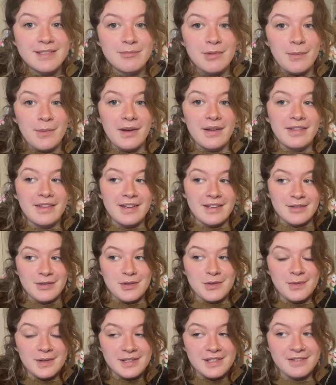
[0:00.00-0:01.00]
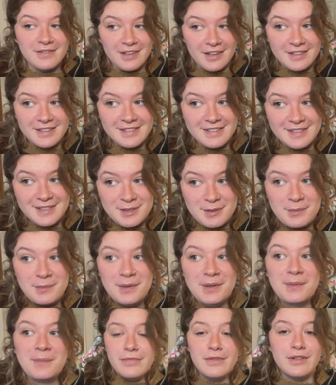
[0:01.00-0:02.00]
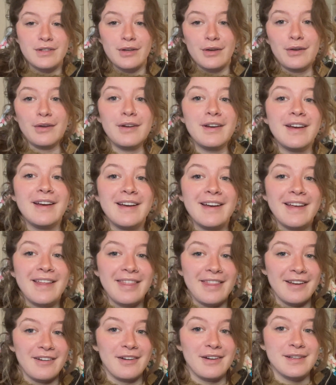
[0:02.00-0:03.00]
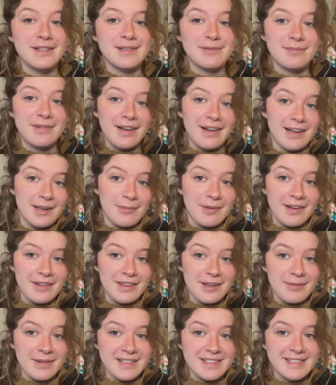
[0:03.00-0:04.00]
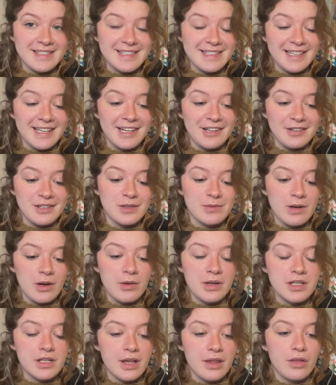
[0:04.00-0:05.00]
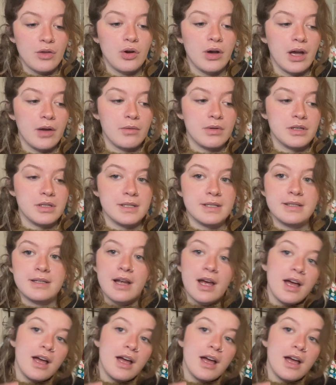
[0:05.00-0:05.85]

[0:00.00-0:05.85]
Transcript: My birthday is on 21st of December, so there are some early birthday presents in here as well, which I thought I would just